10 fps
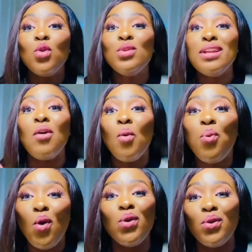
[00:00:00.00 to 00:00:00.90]
Only not go
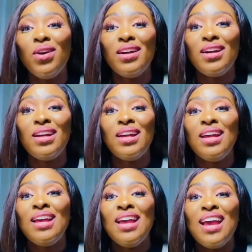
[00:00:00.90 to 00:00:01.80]
for no.
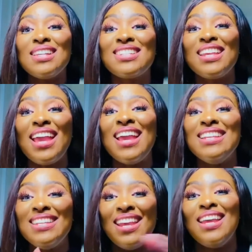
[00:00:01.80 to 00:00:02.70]
Say a
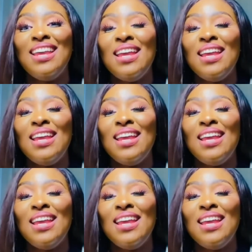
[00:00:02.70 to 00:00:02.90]
year